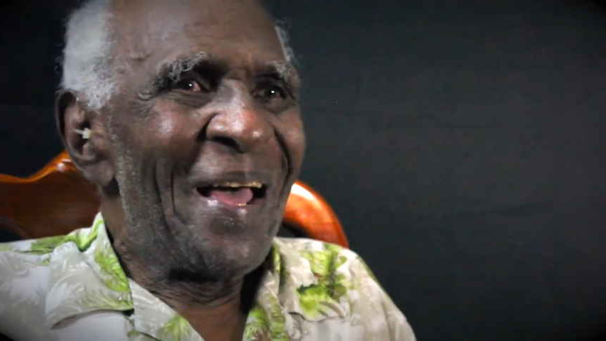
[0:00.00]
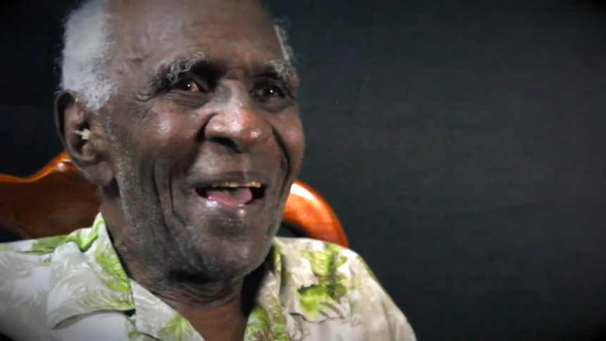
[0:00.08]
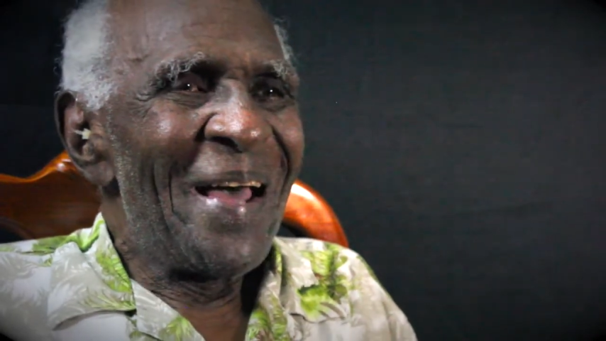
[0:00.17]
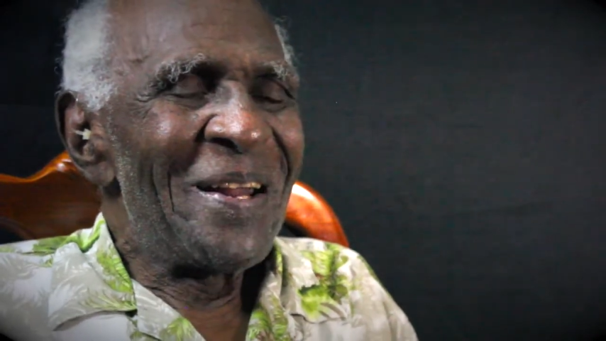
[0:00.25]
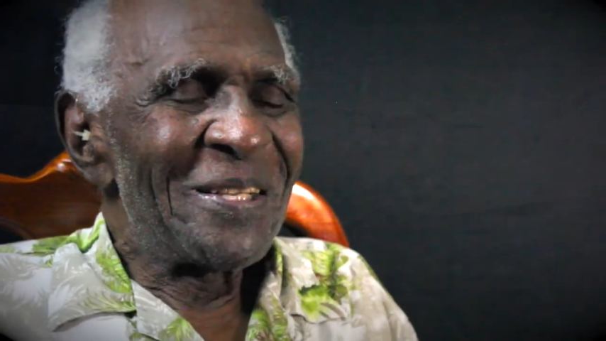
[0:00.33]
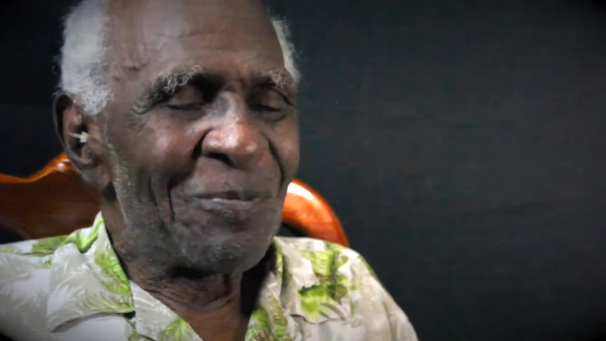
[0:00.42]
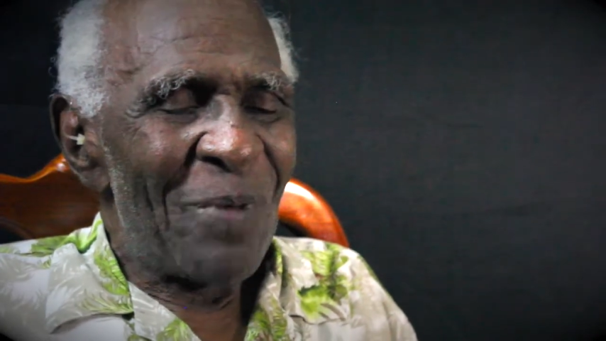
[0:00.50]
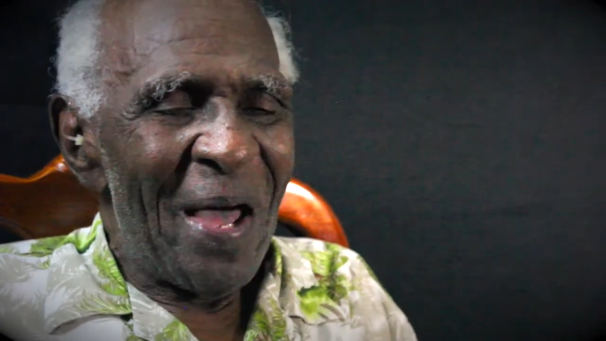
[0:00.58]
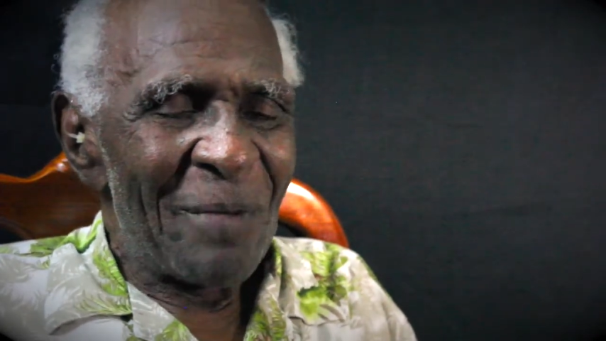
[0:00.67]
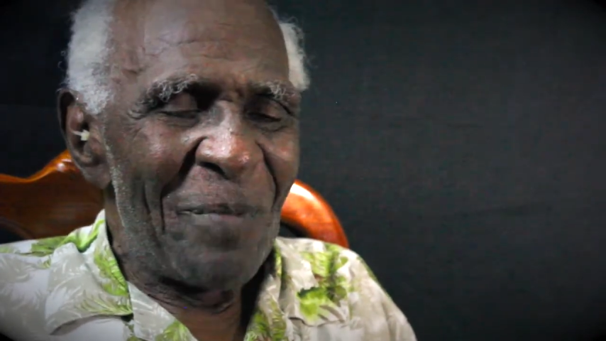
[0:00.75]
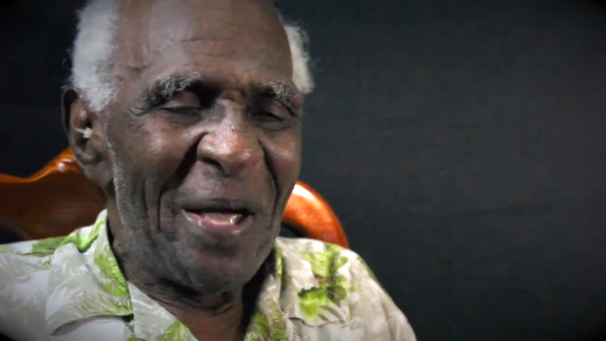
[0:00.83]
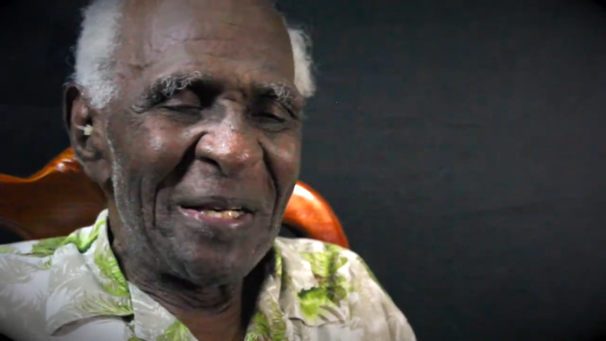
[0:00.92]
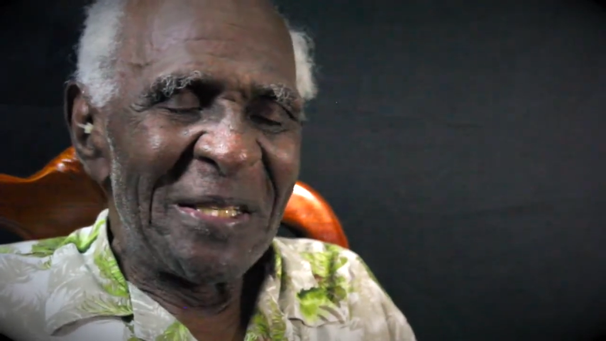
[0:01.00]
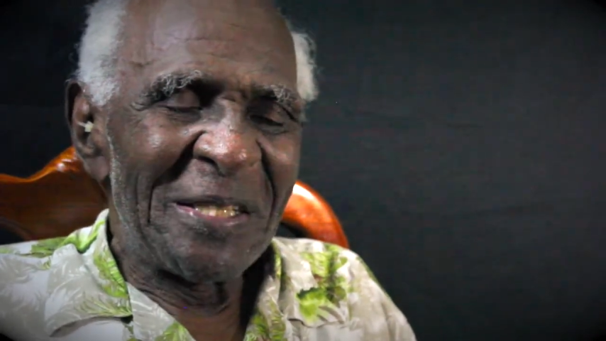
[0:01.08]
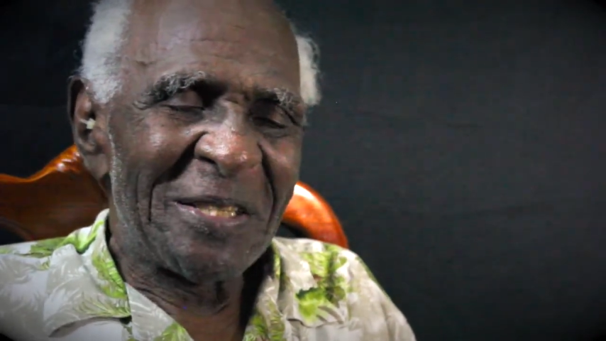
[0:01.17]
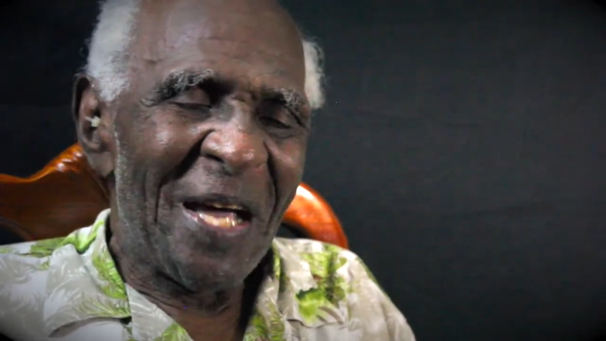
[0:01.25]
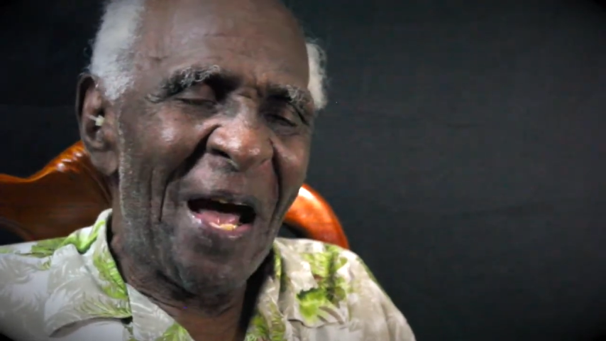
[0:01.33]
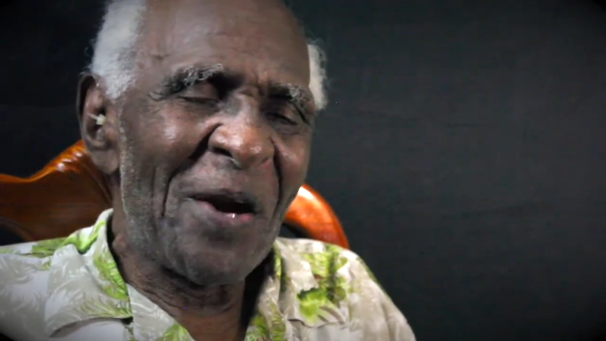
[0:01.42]
And this black maid, he
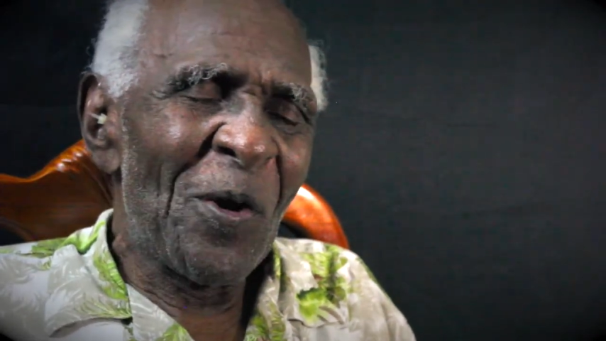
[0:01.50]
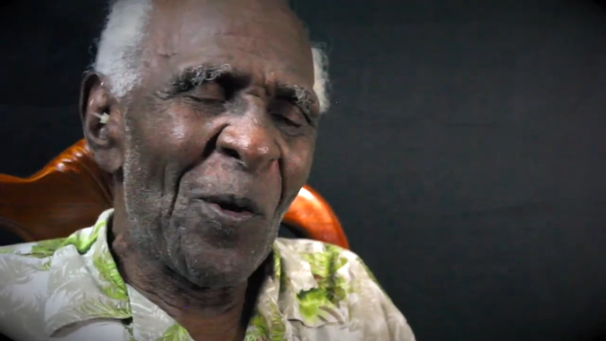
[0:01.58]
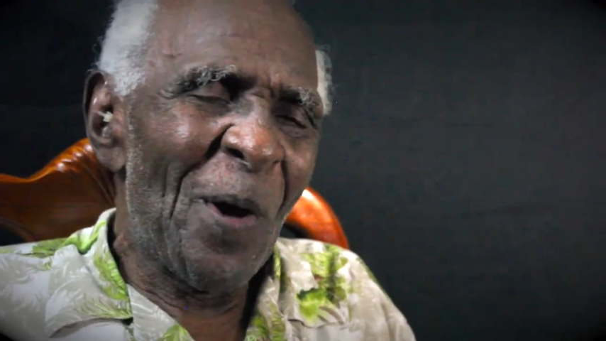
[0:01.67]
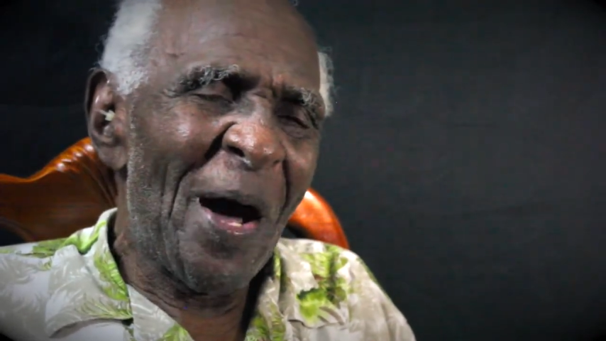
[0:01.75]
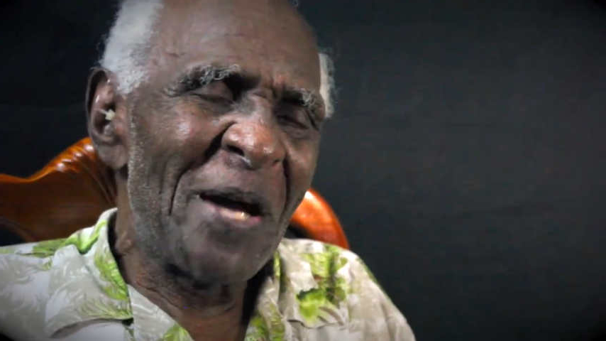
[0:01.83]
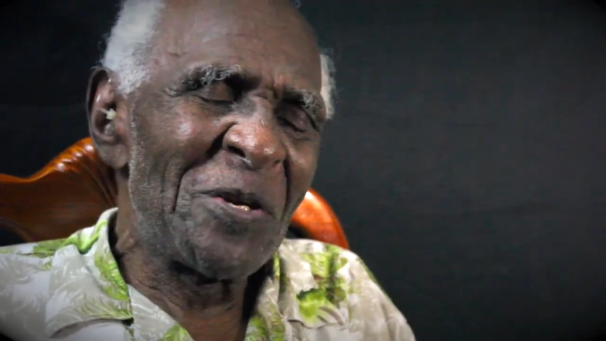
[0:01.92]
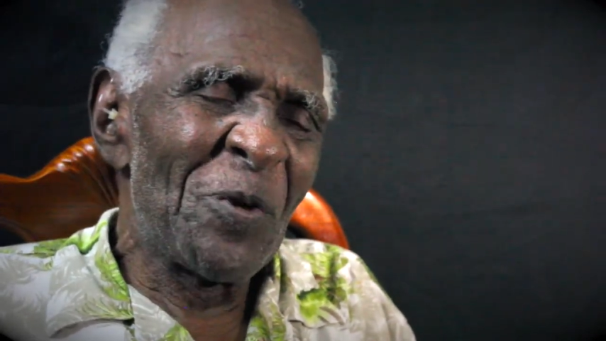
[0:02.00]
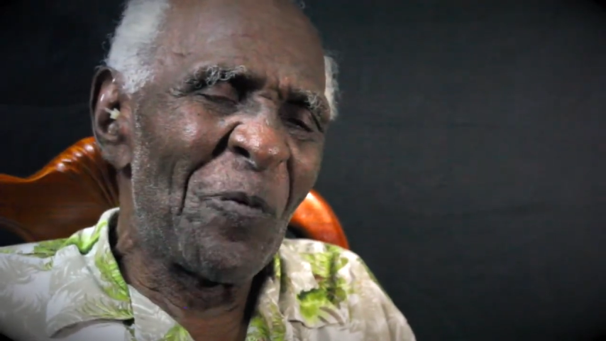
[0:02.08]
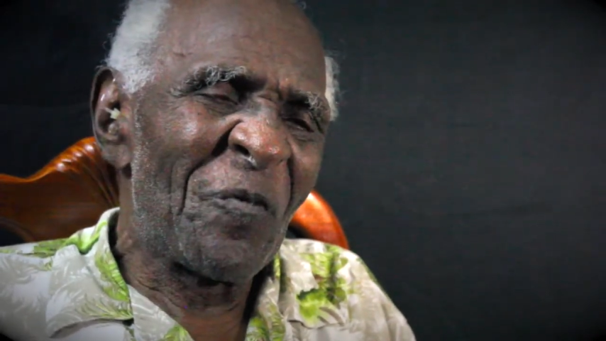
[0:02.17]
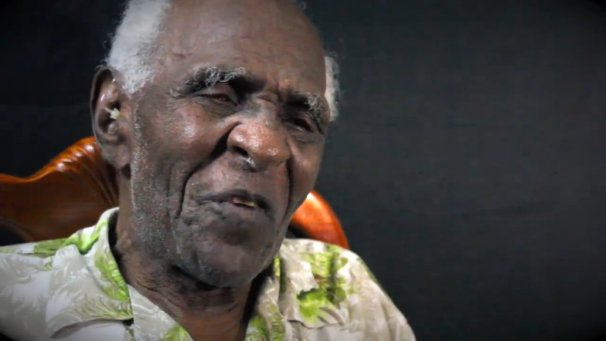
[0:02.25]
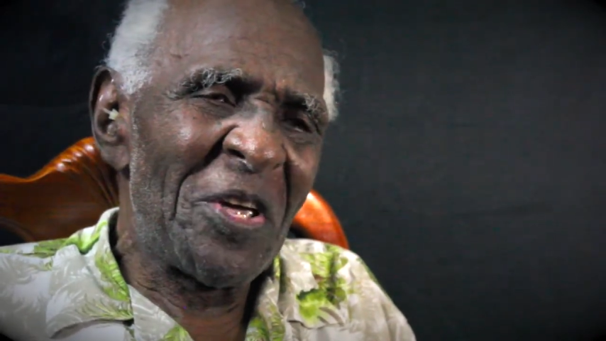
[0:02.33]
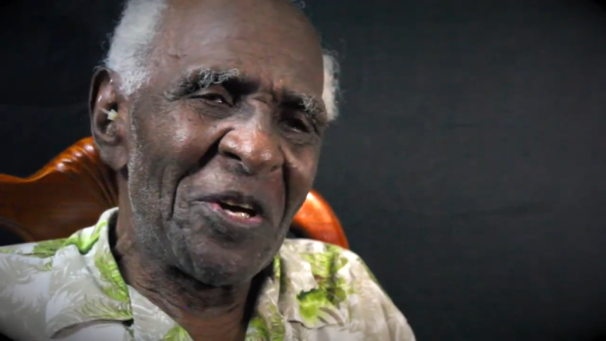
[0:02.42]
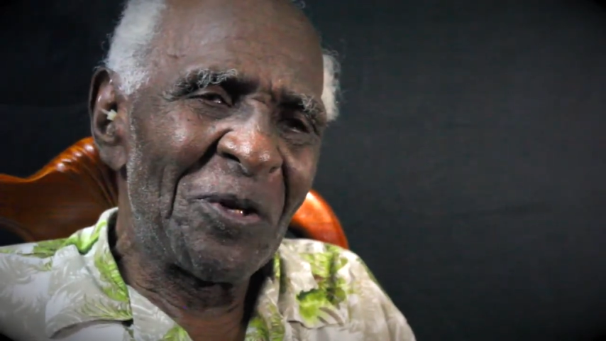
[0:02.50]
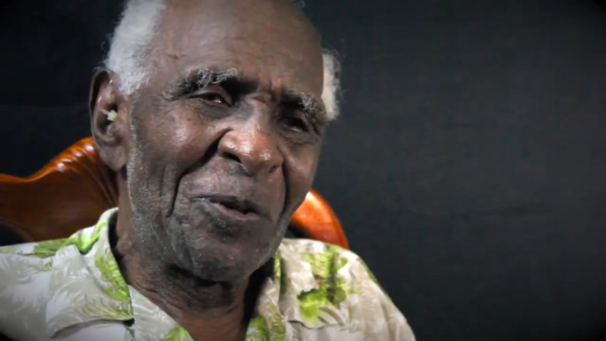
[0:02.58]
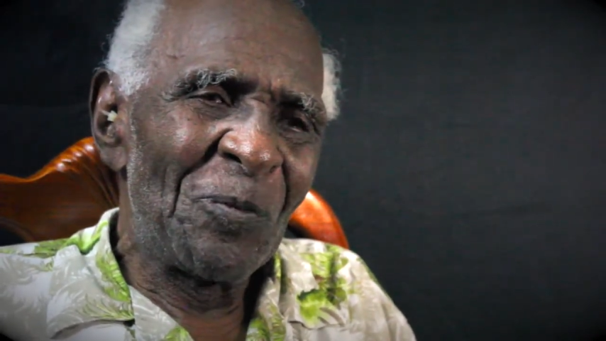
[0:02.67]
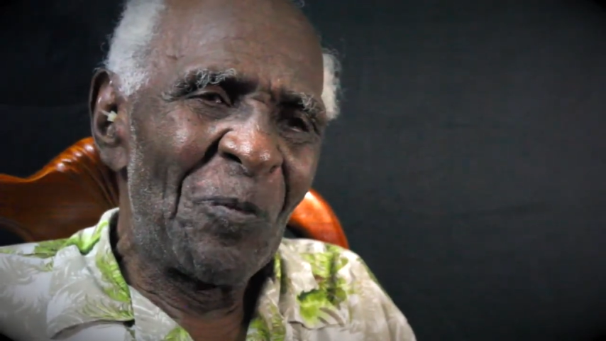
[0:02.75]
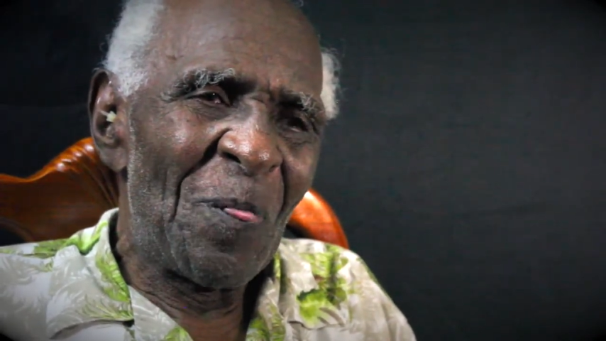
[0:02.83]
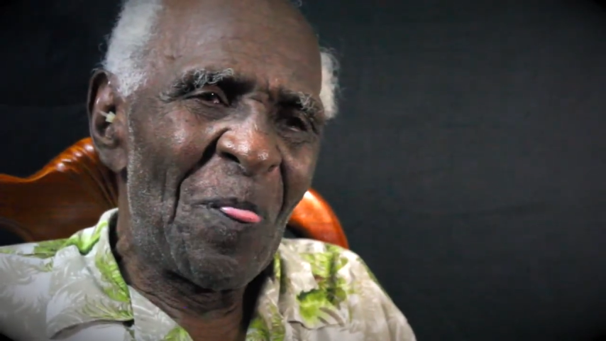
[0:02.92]
said, I know how you feel,